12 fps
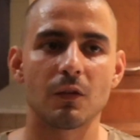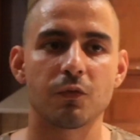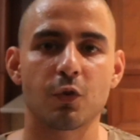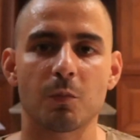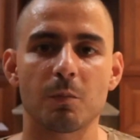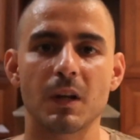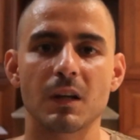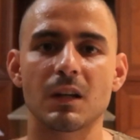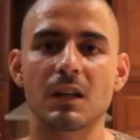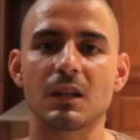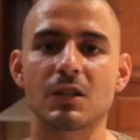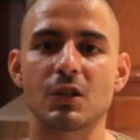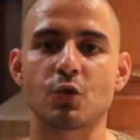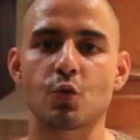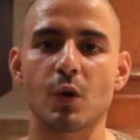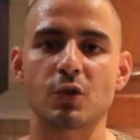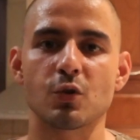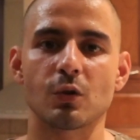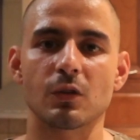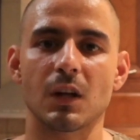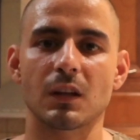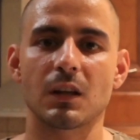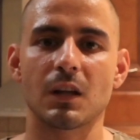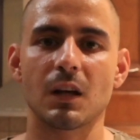for many situations
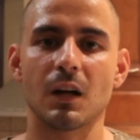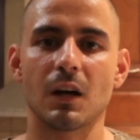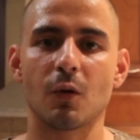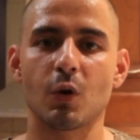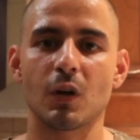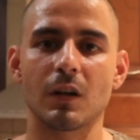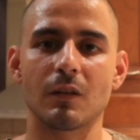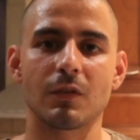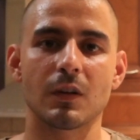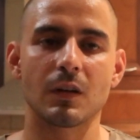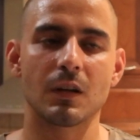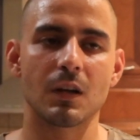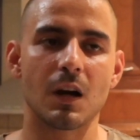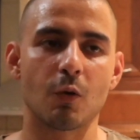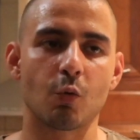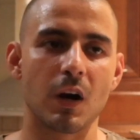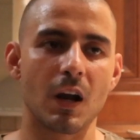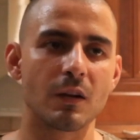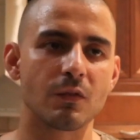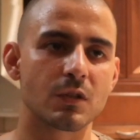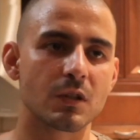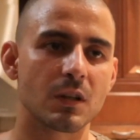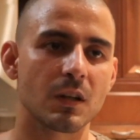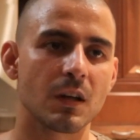that we live in our
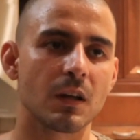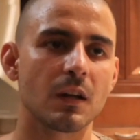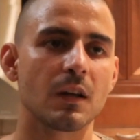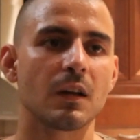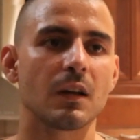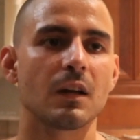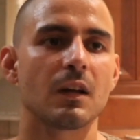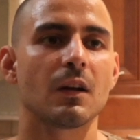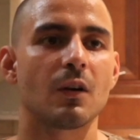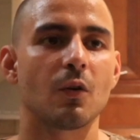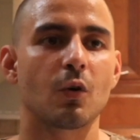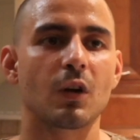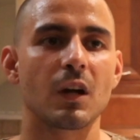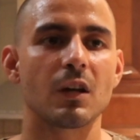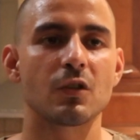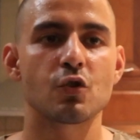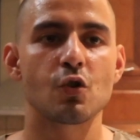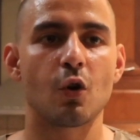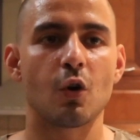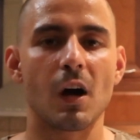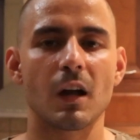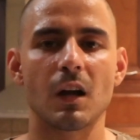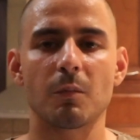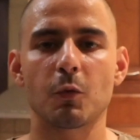lives. Okay, so
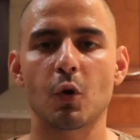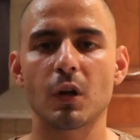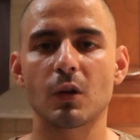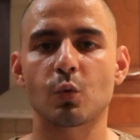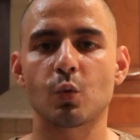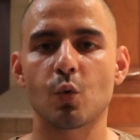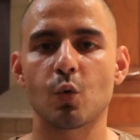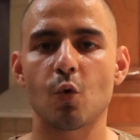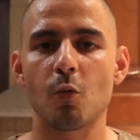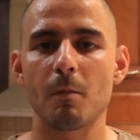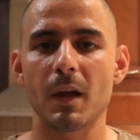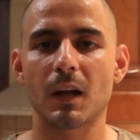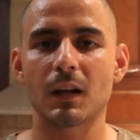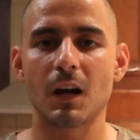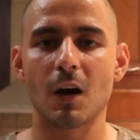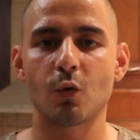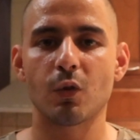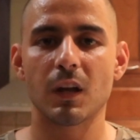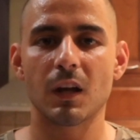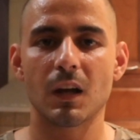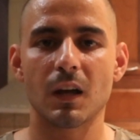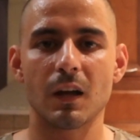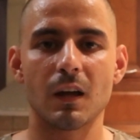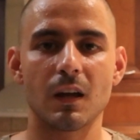I am going to make now
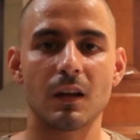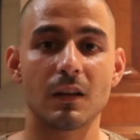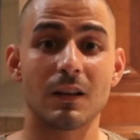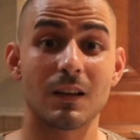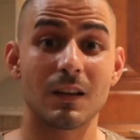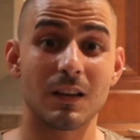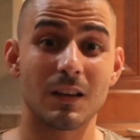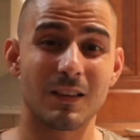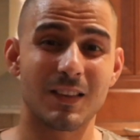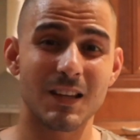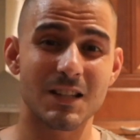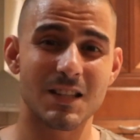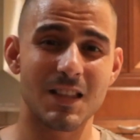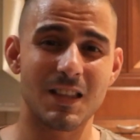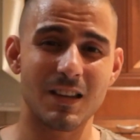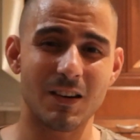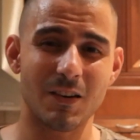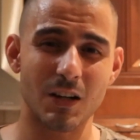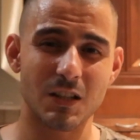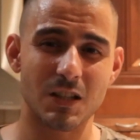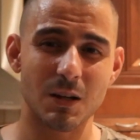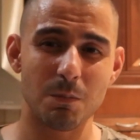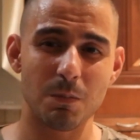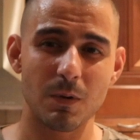this
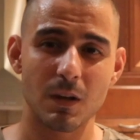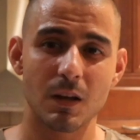recipe